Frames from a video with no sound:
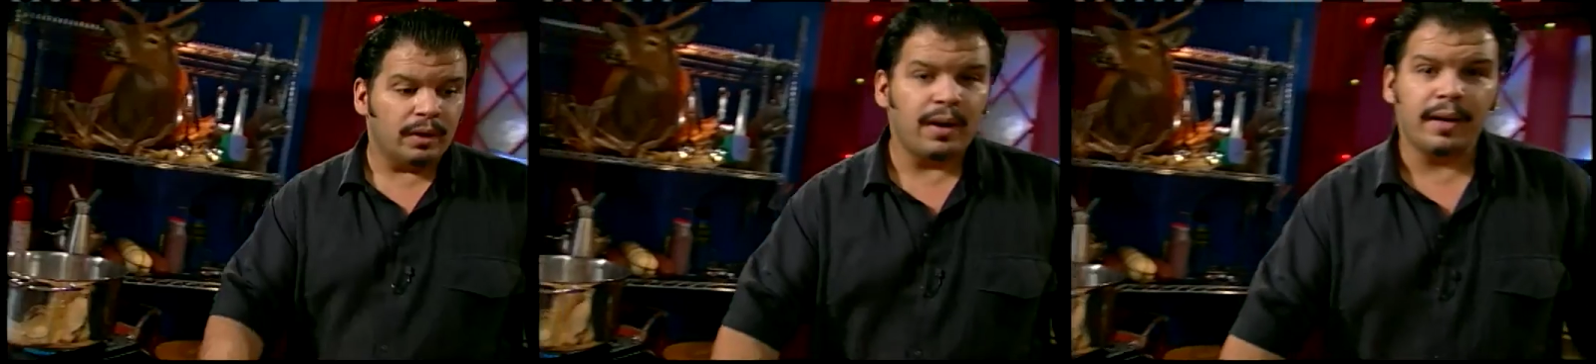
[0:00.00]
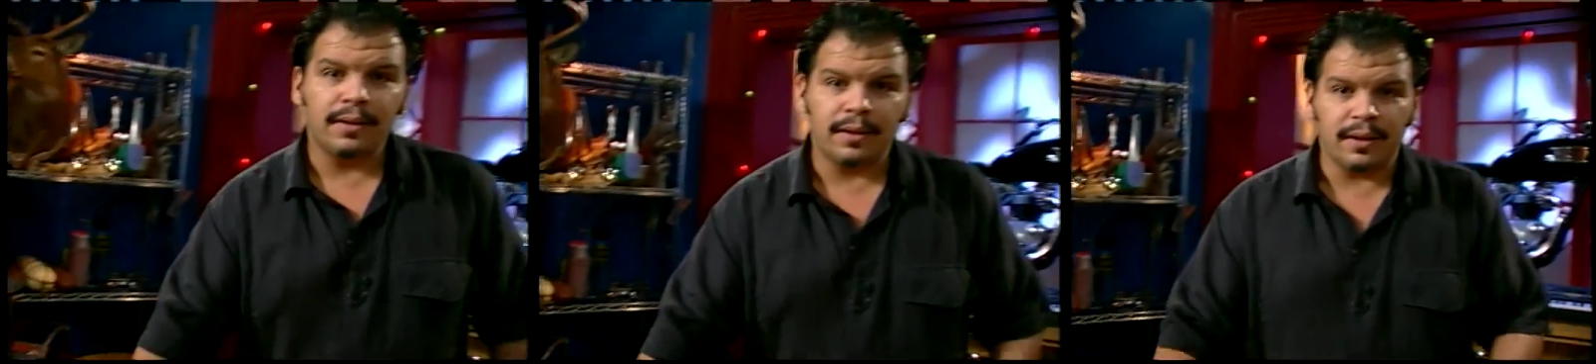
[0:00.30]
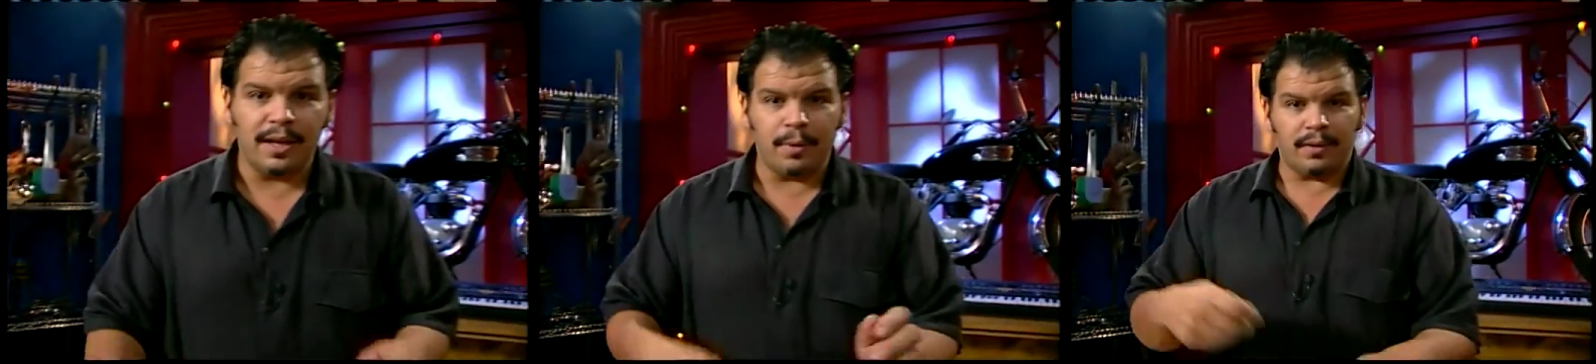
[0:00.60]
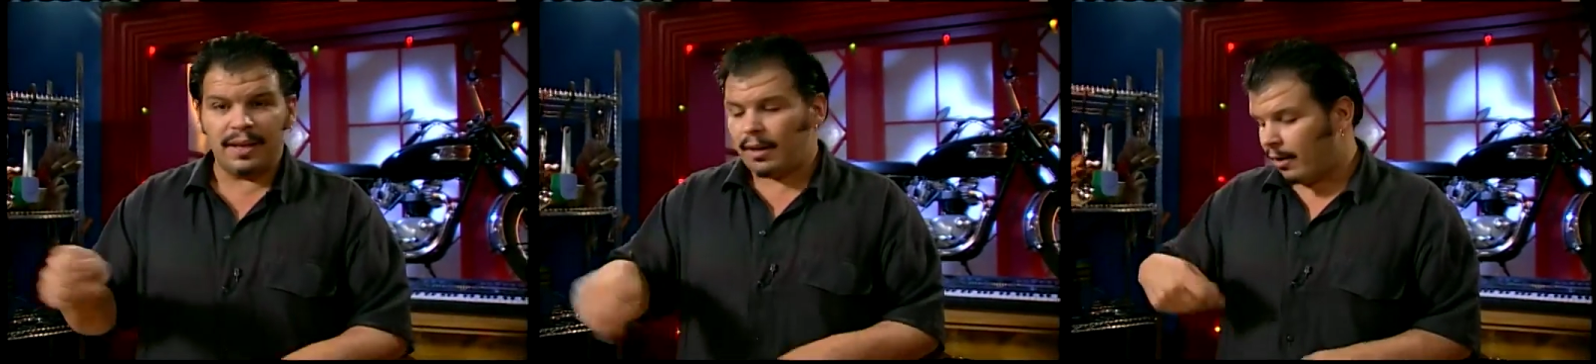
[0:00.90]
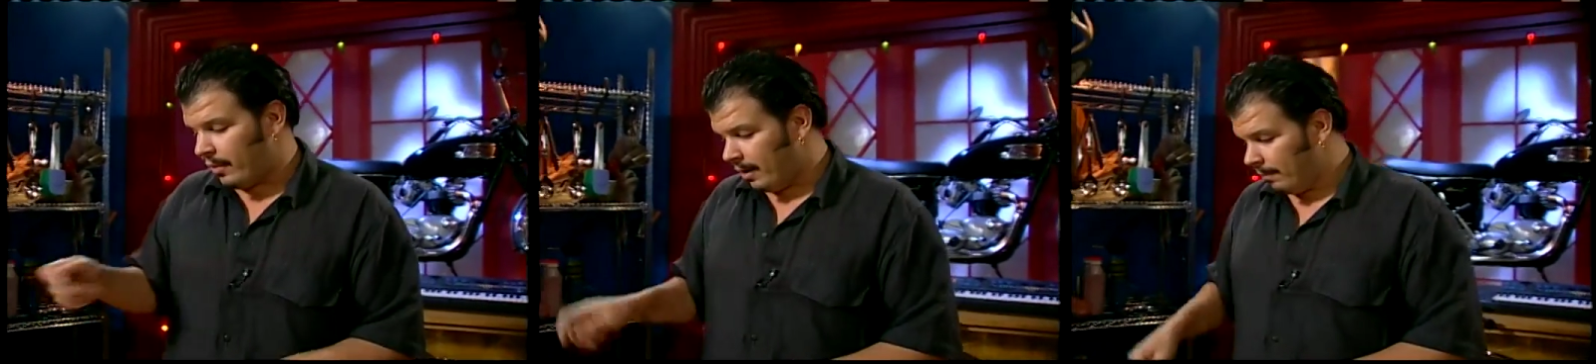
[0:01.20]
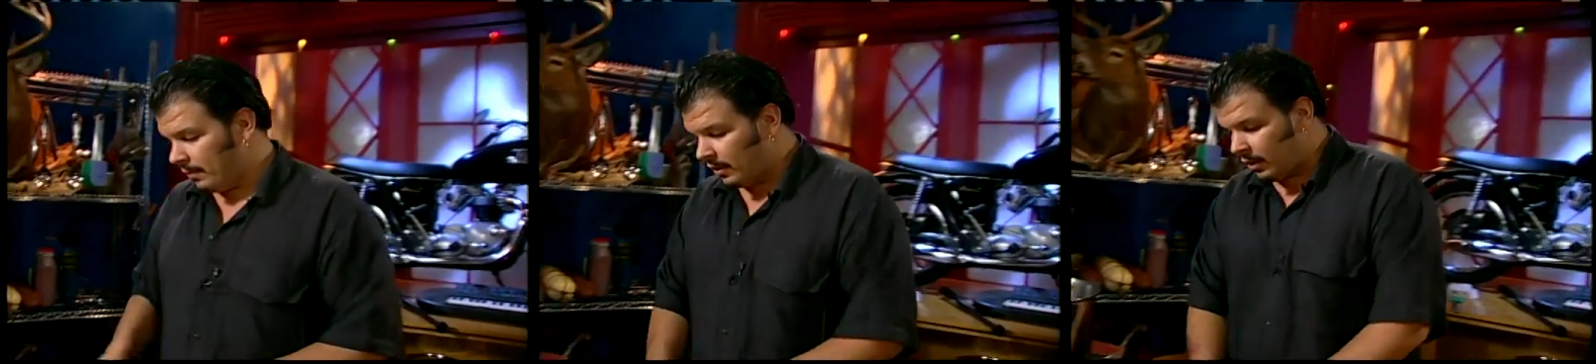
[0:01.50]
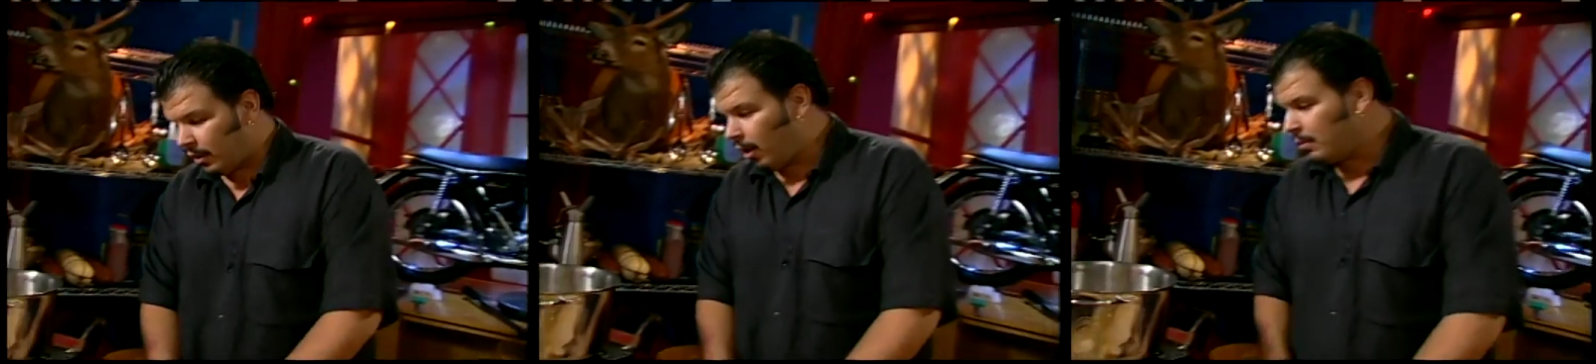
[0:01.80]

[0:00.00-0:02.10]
Gotta get a little heat on them call